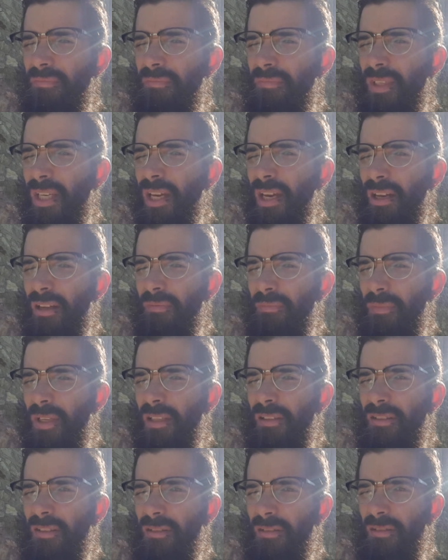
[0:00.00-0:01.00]
Yeah,
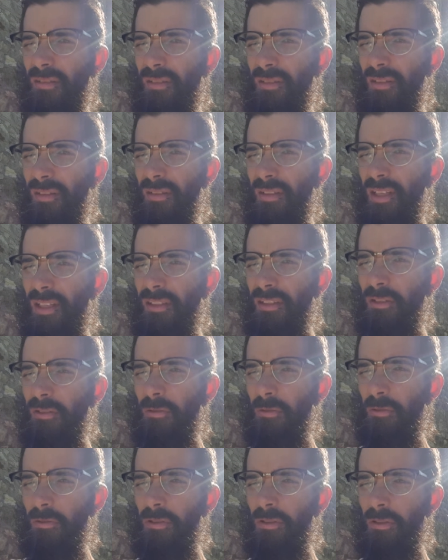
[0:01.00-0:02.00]
that's a
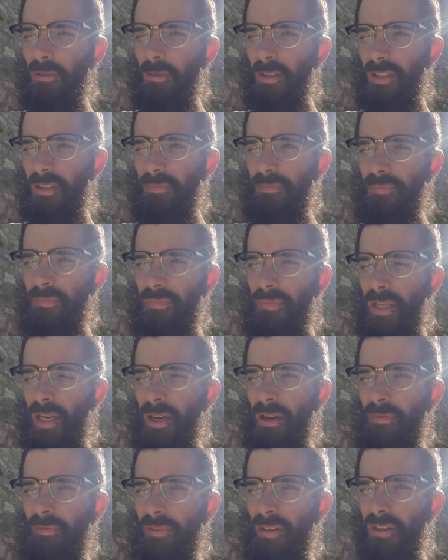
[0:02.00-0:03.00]
true story.
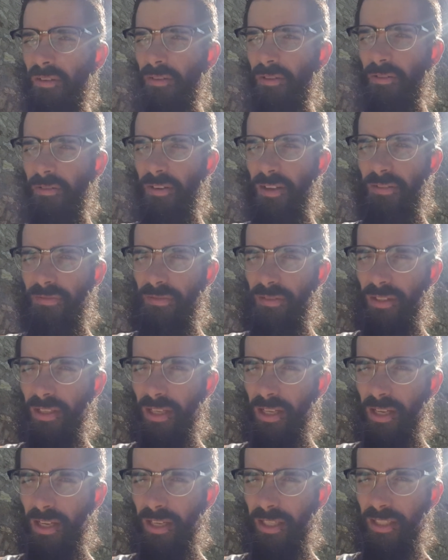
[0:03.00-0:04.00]
I'm very grateful
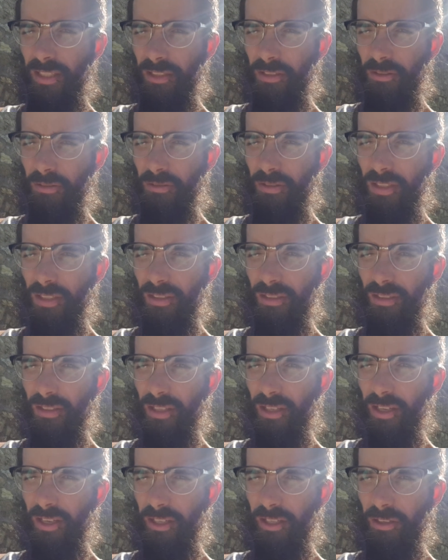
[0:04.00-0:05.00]
that I can do this,
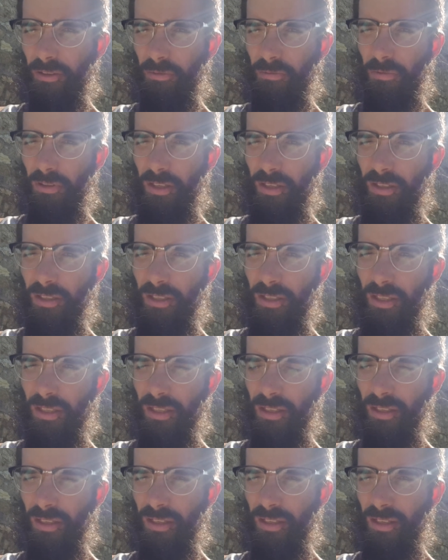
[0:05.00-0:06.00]
that I can run
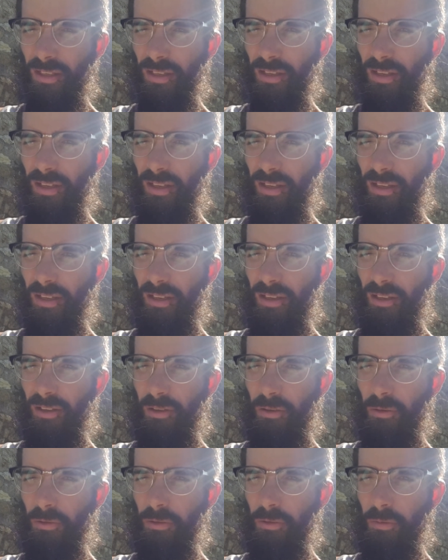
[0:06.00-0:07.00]

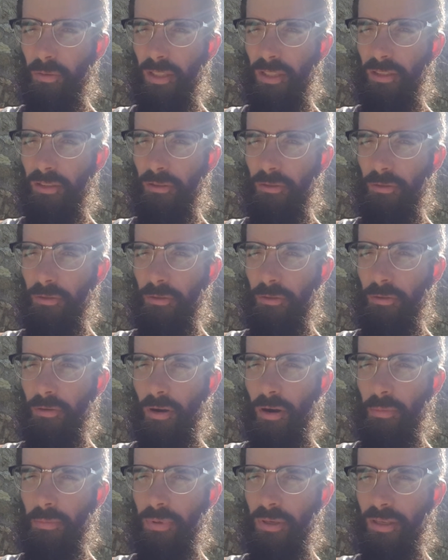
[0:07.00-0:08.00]
all the way to
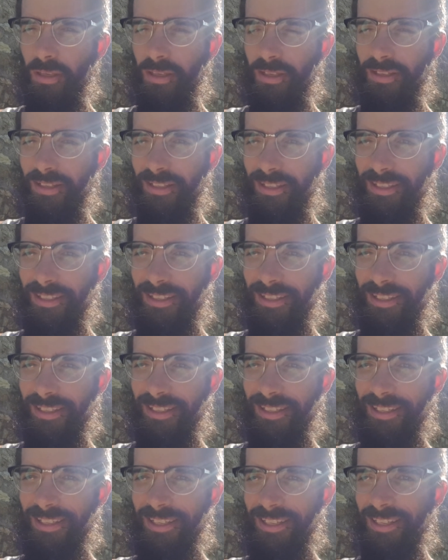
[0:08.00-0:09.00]
Europe.
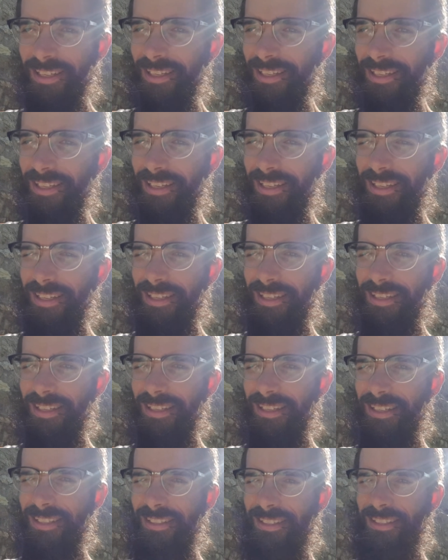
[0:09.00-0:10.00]

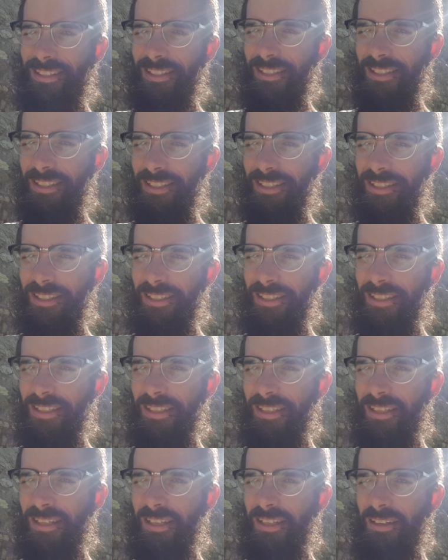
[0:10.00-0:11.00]
And let's see
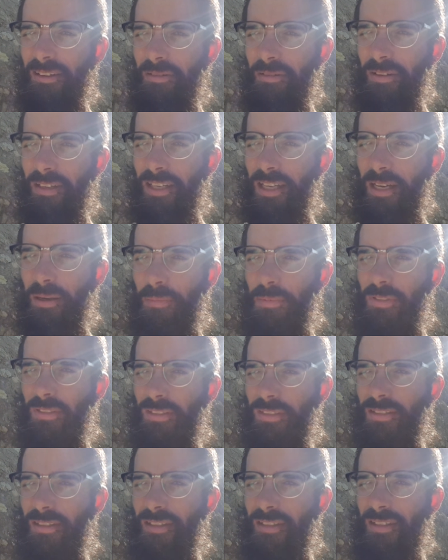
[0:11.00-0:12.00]
what
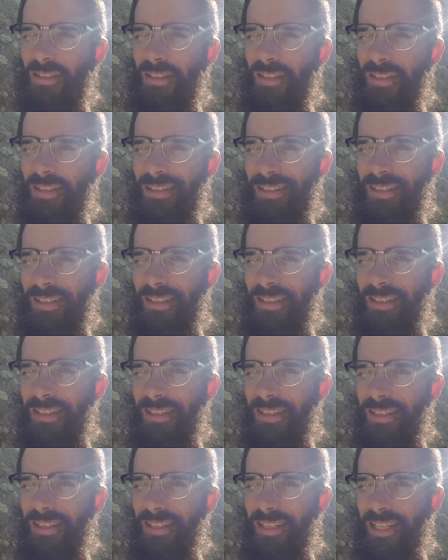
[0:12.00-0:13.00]
happens
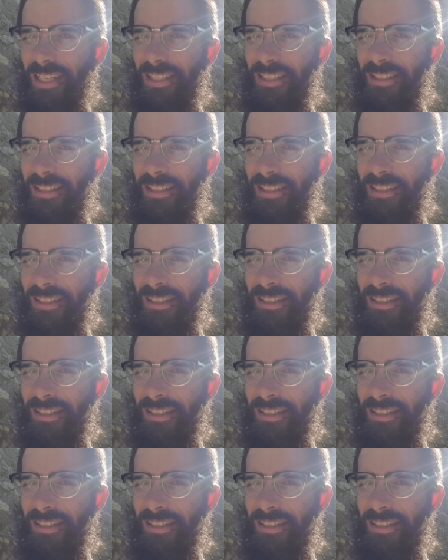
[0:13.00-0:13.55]
next.